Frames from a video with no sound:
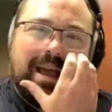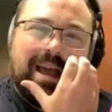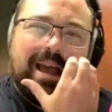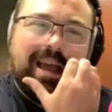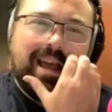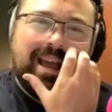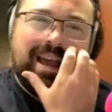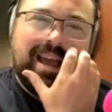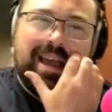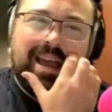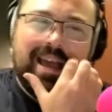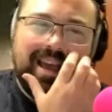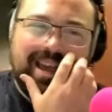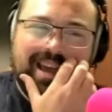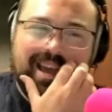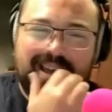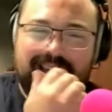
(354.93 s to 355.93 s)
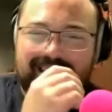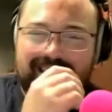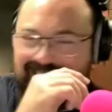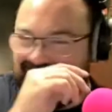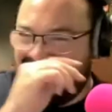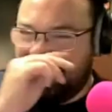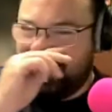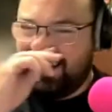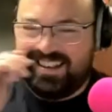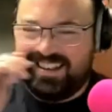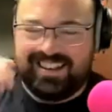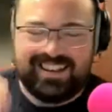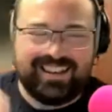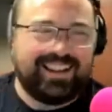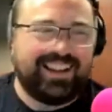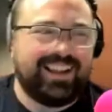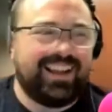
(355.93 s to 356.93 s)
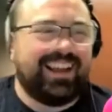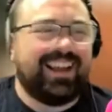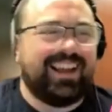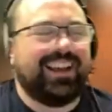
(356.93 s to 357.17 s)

sat there in work. So